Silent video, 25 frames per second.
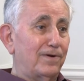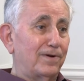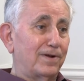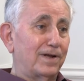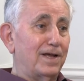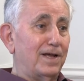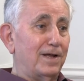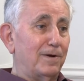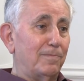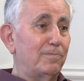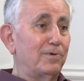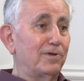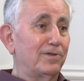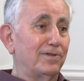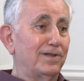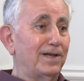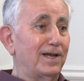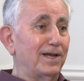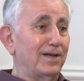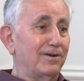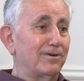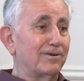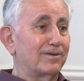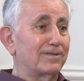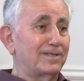carbon
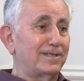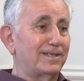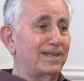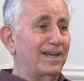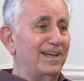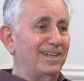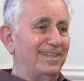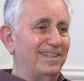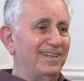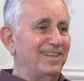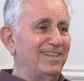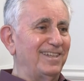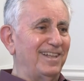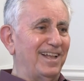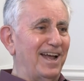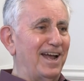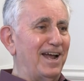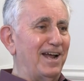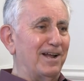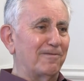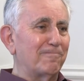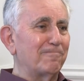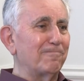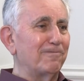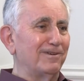dioxide in the
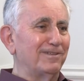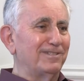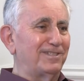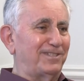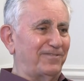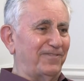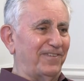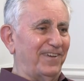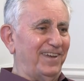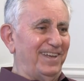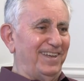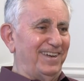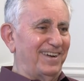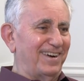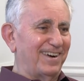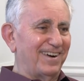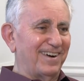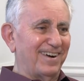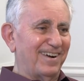atmosphere.